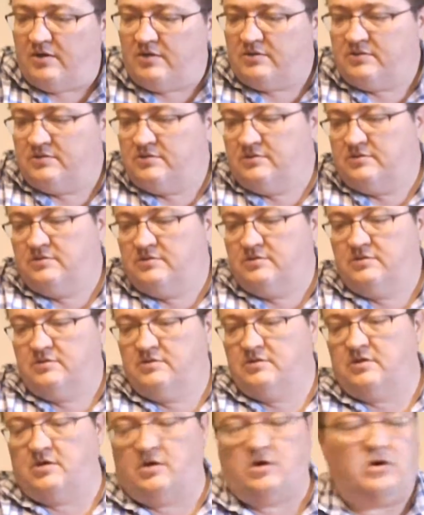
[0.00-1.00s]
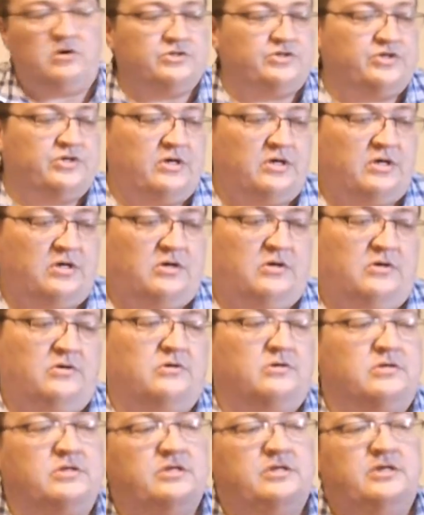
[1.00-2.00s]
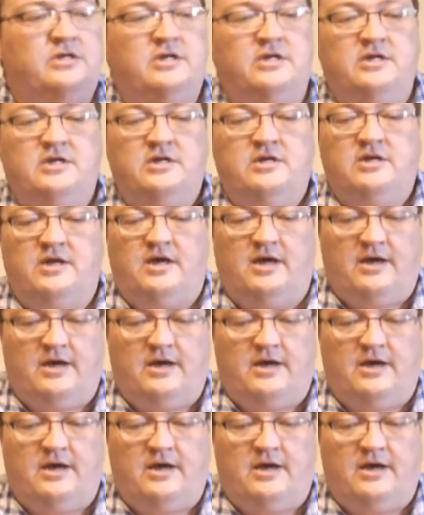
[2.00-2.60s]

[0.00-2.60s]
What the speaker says: It's a French company, and